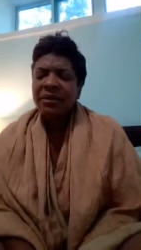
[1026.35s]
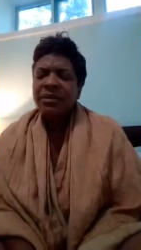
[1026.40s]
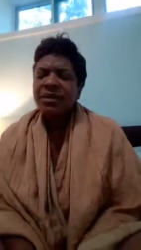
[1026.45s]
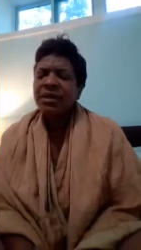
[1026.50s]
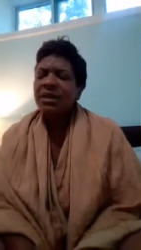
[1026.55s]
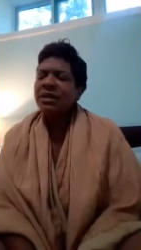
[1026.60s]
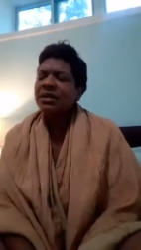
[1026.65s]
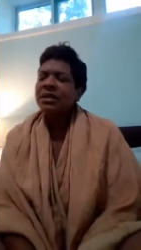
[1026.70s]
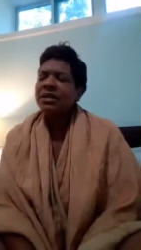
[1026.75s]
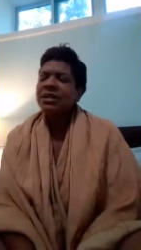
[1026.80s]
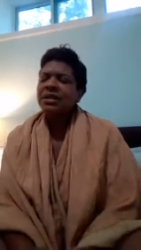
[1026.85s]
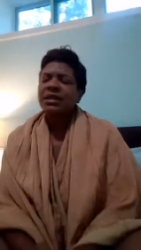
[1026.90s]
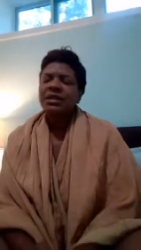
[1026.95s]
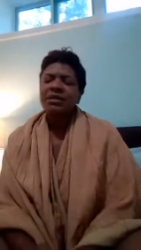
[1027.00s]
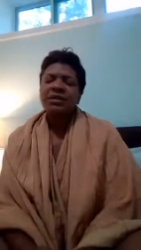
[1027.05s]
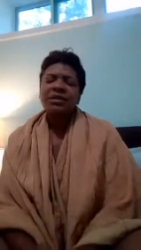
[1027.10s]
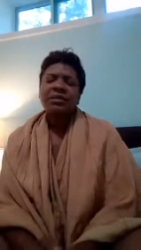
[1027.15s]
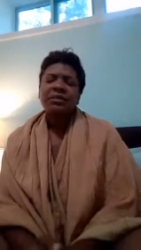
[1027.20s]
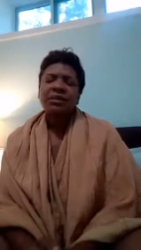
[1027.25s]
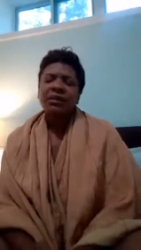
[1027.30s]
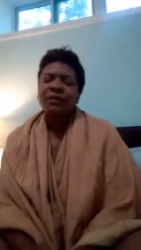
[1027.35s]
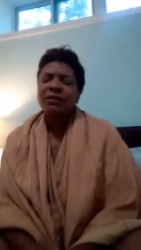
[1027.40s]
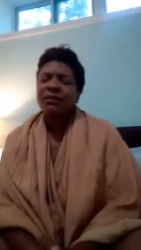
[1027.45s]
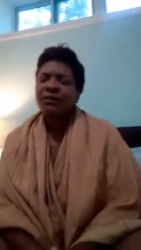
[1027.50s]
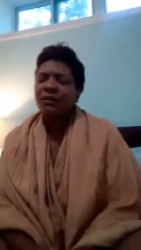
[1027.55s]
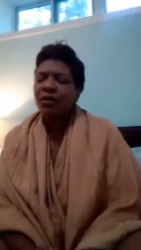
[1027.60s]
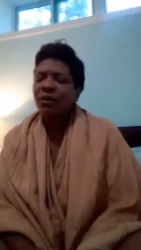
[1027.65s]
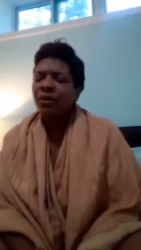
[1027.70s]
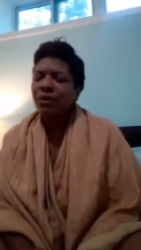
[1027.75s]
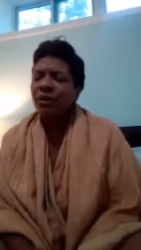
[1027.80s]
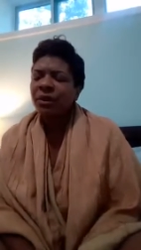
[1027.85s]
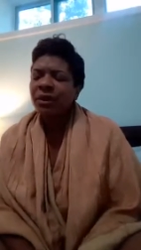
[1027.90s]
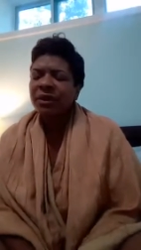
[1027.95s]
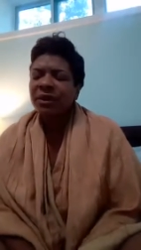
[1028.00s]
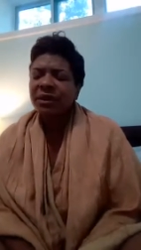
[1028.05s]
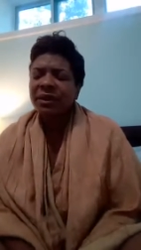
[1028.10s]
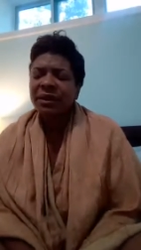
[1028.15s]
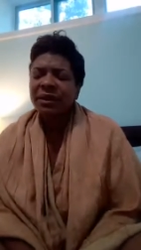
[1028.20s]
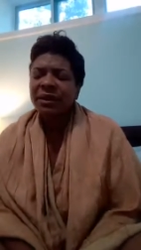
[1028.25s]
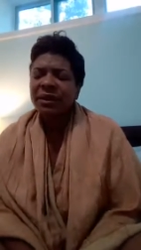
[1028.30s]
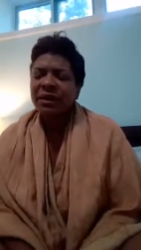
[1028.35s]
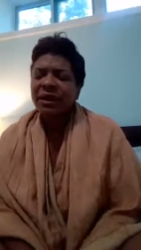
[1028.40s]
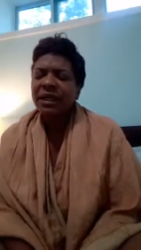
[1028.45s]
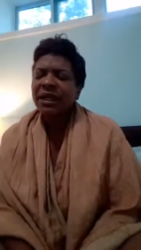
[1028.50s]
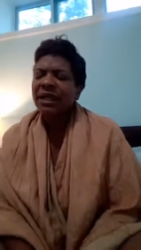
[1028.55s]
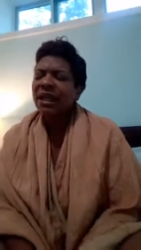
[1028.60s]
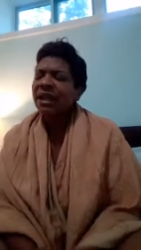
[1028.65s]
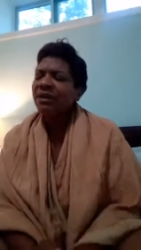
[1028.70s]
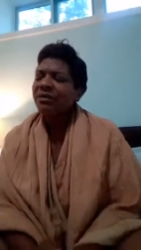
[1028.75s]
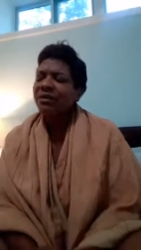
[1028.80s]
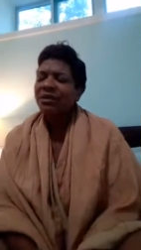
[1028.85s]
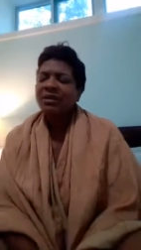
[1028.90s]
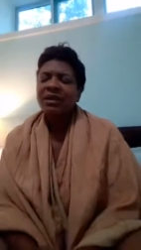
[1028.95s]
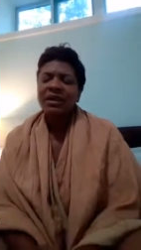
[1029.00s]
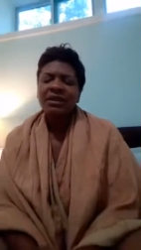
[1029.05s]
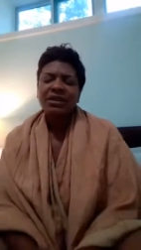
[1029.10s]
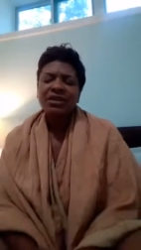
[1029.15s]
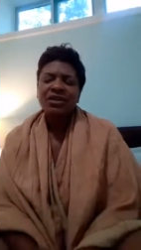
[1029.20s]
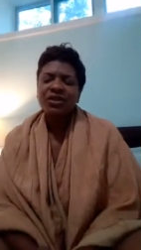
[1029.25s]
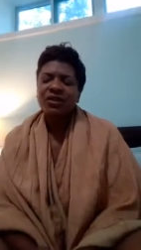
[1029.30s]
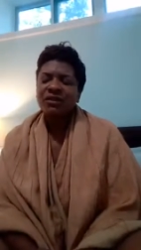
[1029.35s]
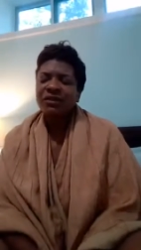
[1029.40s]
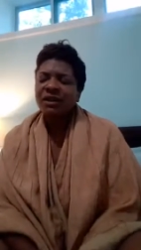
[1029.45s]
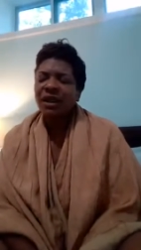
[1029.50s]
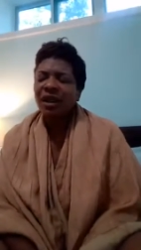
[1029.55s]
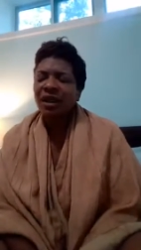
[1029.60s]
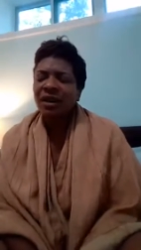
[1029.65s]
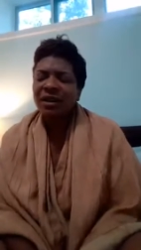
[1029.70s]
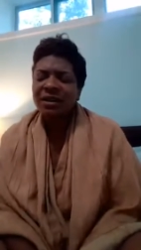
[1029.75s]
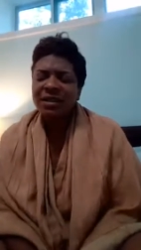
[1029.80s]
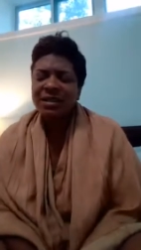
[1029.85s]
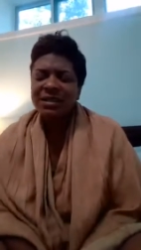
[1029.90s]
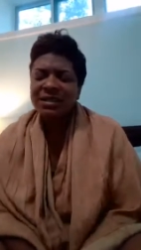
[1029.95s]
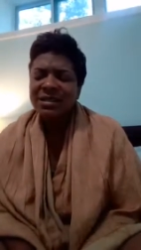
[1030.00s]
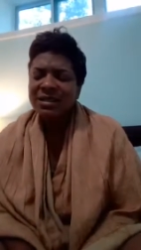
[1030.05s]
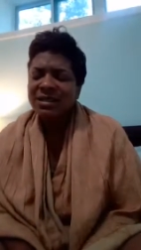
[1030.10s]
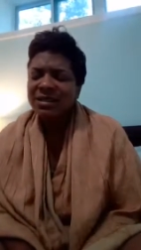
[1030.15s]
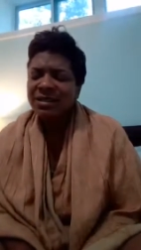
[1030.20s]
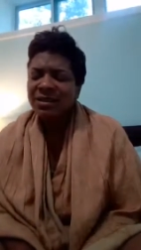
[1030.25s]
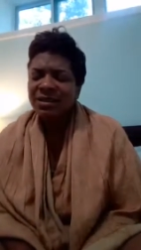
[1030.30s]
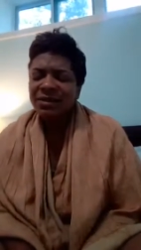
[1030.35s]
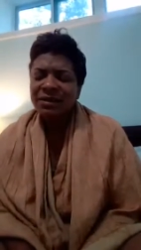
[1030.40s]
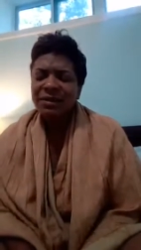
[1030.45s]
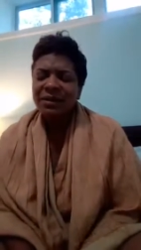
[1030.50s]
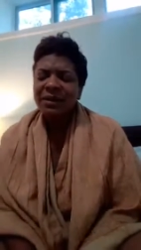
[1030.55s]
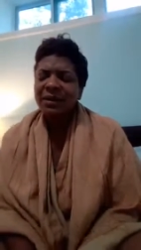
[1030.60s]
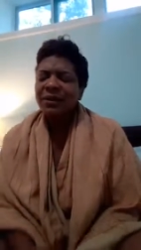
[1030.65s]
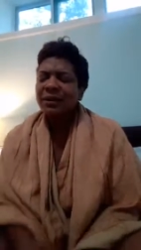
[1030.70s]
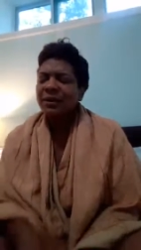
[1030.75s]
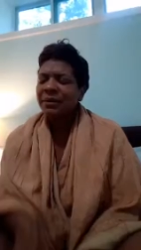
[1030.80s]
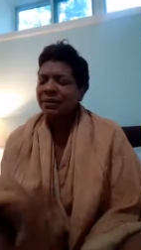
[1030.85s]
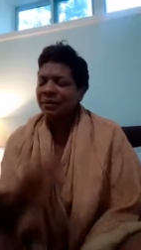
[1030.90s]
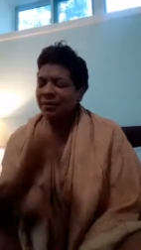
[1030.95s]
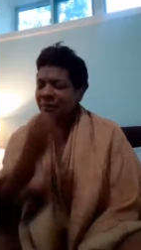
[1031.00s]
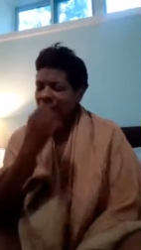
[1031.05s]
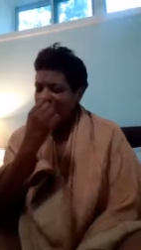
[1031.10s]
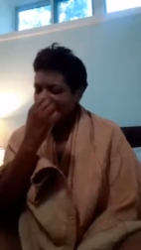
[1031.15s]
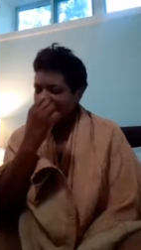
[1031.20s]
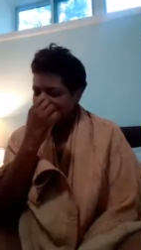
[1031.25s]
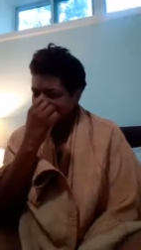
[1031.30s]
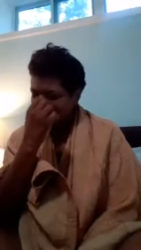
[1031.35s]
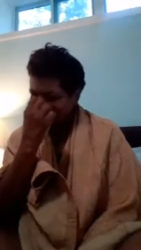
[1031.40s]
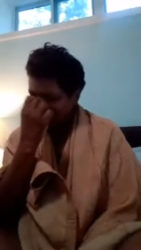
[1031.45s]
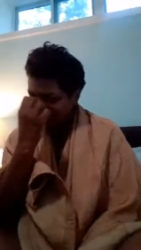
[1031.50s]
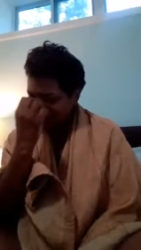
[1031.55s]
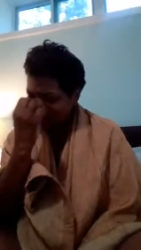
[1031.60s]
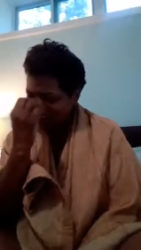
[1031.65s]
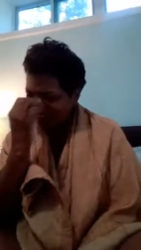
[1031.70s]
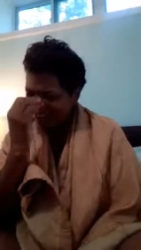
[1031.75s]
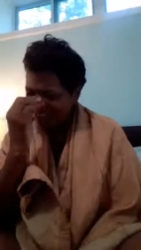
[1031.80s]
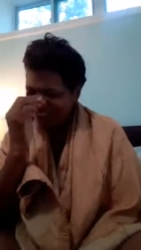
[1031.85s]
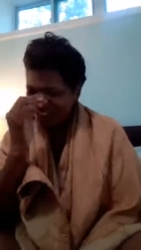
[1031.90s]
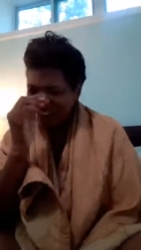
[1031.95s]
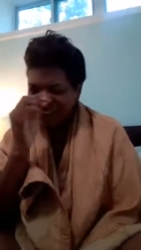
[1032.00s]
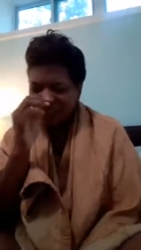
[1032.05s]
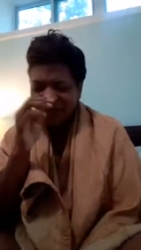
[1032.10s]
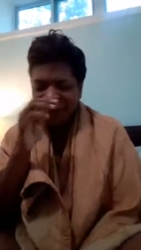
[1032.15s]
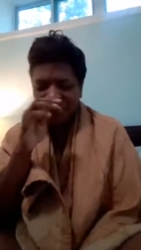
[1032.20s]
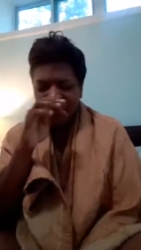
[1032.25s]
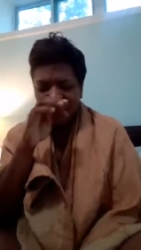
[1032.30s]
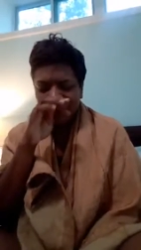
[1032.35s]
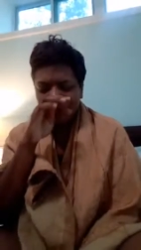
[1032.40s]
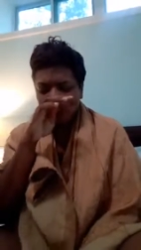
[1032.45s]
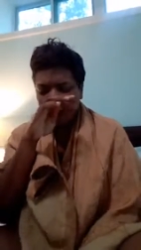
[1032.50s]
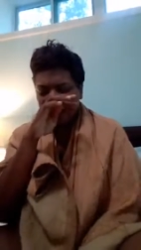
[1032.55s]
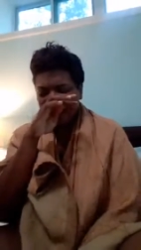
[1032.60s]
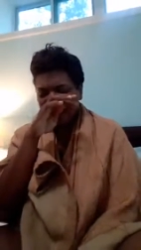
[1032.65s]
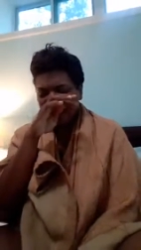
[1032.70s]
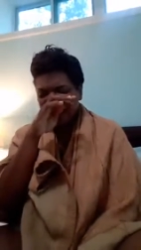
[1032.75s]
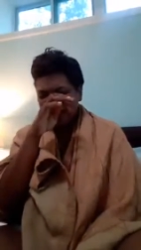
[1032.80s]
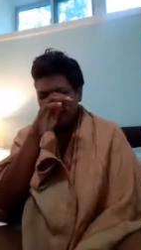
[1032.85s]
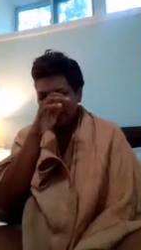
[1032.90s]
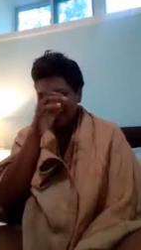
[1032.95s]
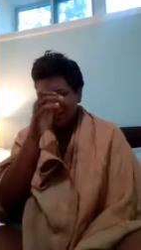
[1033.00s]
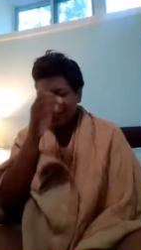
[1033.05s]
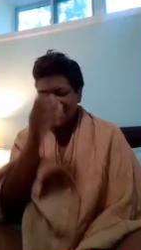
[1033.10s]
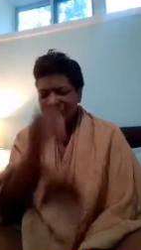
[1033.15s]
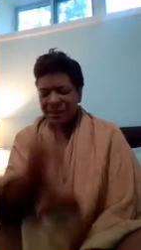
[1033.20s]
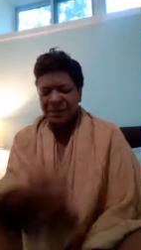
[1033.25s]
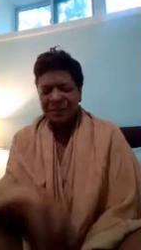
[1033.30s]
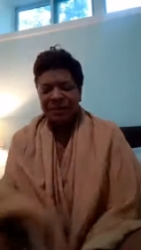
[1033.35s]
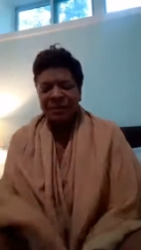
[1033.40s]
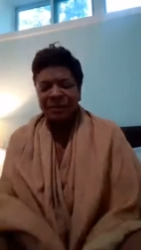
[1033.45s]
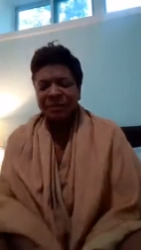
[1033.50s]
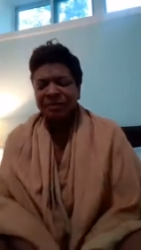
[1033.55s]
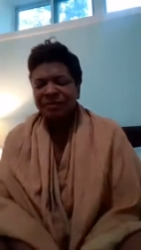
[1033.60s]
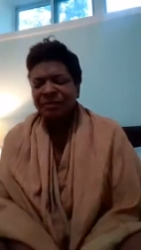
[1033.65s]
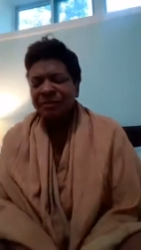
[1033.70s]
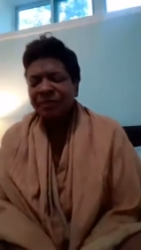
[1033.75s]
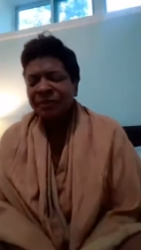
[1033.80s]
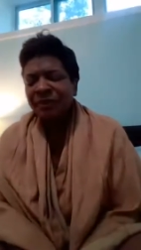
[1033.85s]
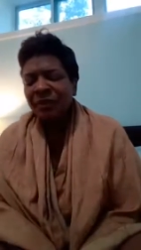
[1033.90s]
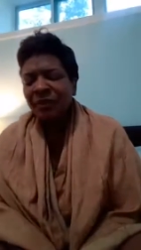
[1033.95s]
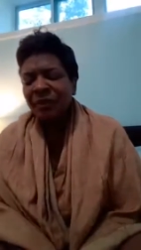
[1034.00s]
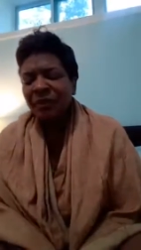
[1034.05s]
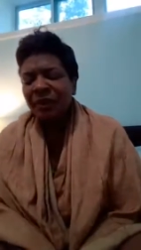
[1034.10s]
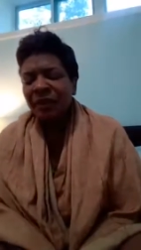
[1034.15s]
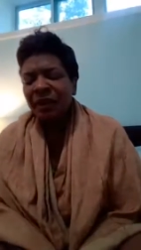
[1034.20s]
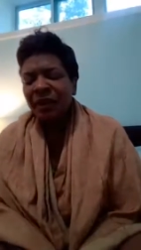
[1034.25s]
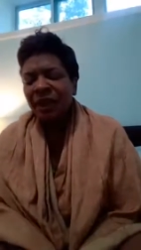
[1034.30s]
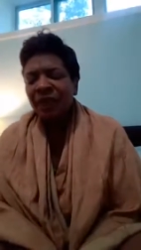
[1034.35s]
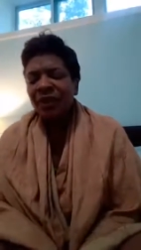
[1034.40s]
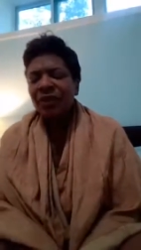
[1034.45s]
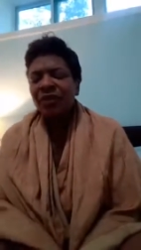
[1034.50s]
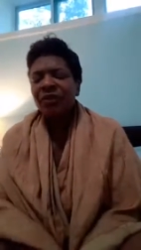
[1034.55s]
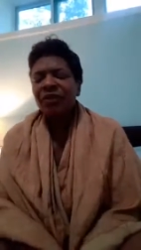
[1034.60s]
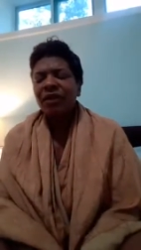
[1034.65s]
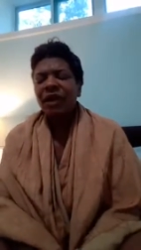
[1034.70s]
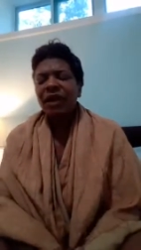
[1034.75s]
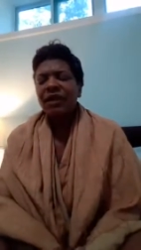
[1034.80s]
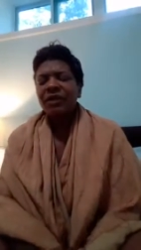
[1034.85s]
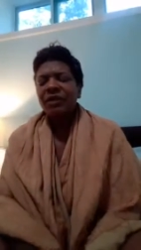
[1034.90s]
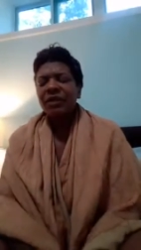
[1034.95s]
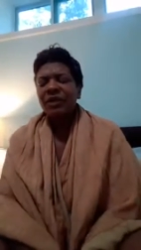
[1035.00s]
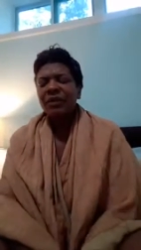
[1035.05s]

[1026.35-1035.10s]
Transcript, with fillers: to continue to move forward in everything that you've called us to do even the difficult things. Thank you, Father.